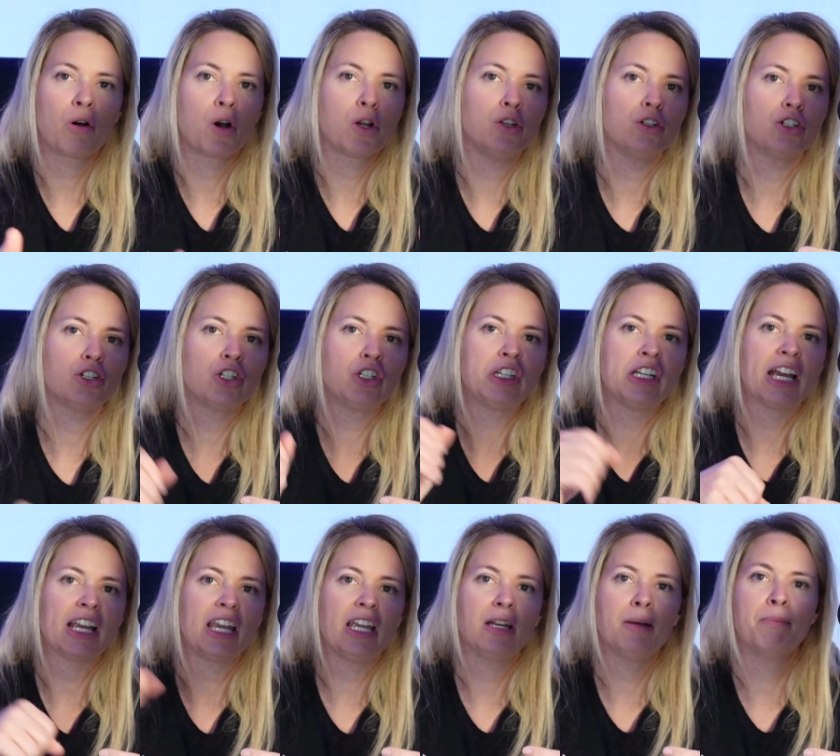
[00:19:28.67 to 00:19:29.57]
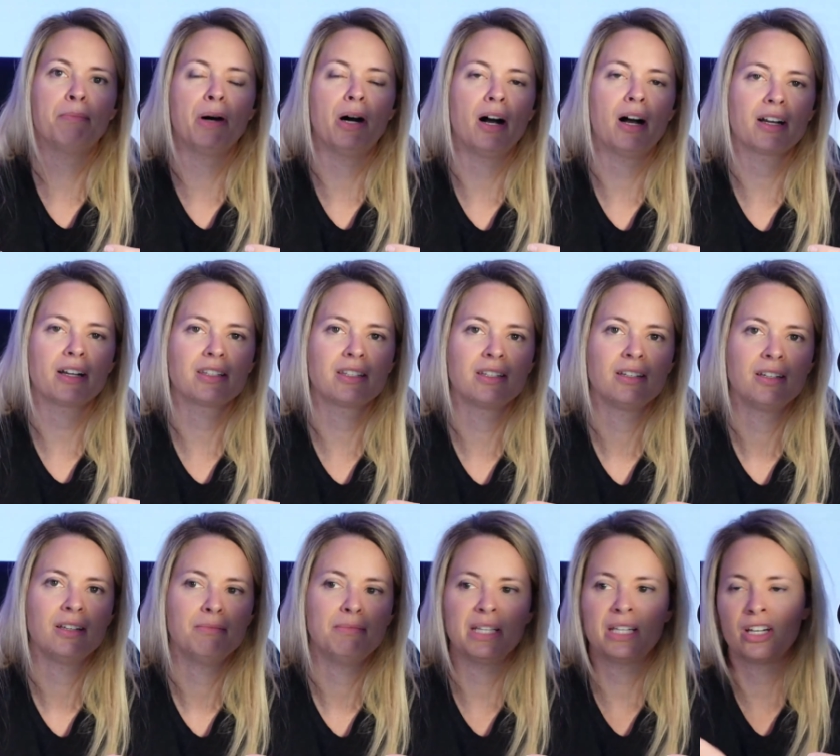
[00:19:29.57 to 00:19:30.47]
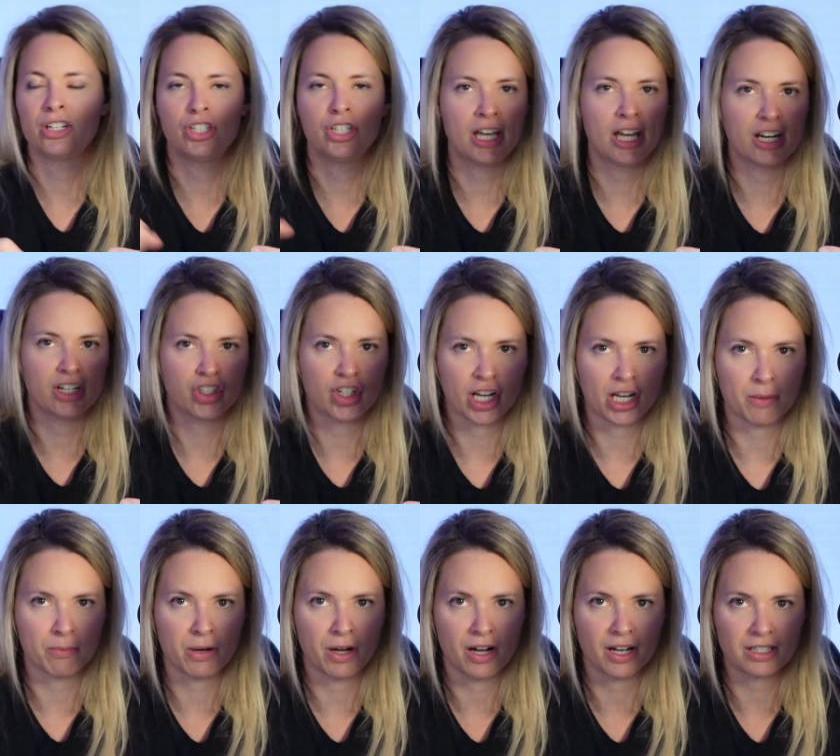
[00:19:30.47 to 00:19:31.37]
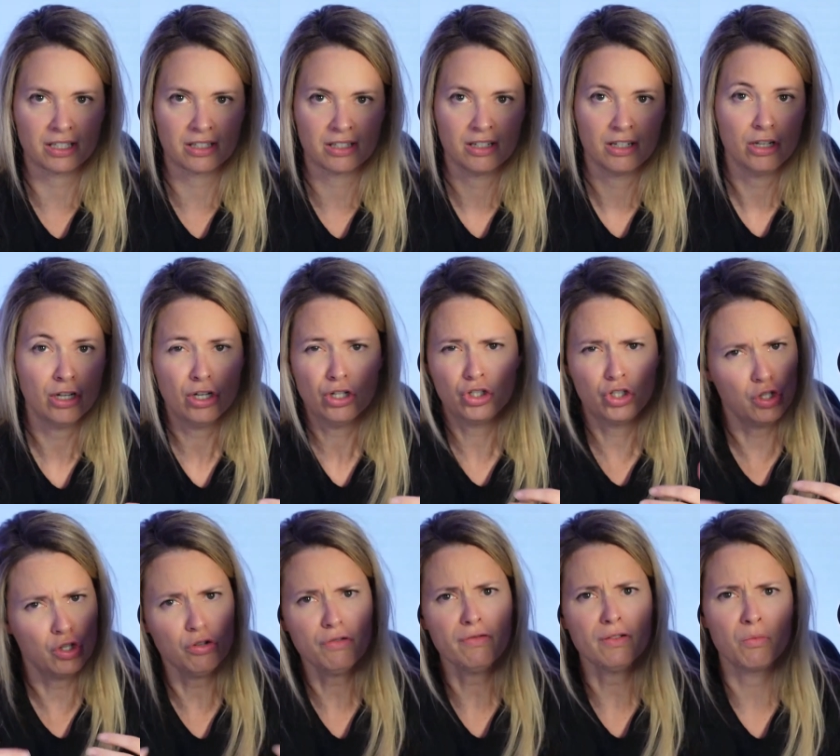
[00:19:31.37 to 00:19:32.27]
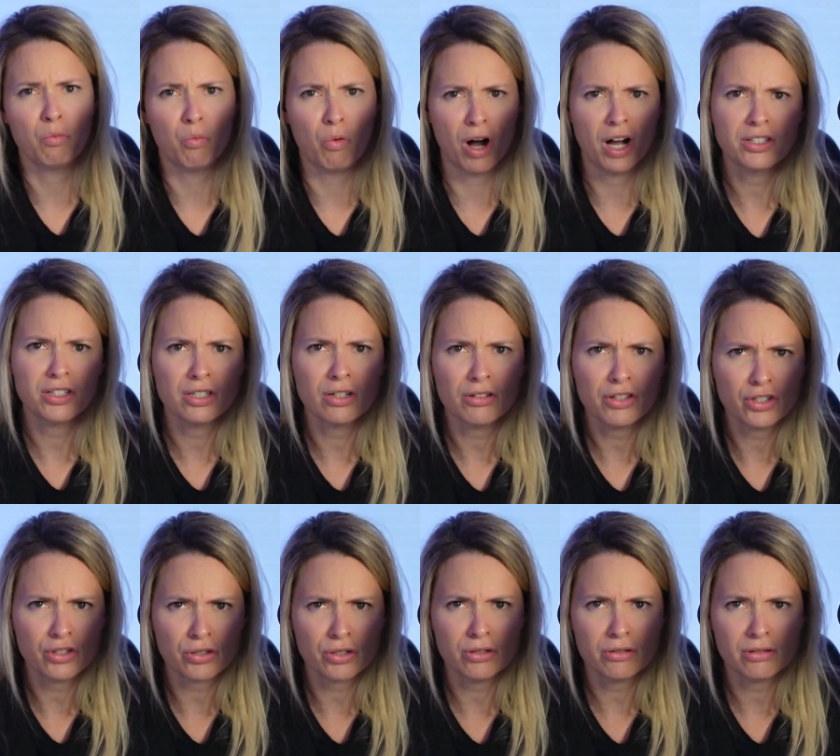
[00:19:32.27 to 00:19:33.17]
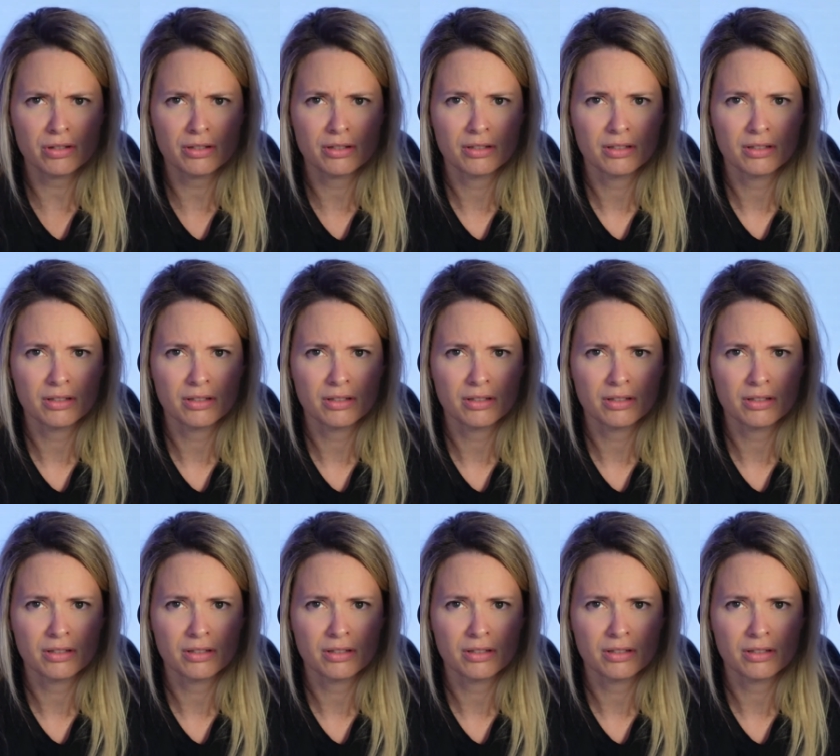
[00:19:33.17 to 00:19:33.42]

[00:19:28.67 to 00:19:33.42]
Or are you just checking a box because you got to check a box? Do you even want to know the truth?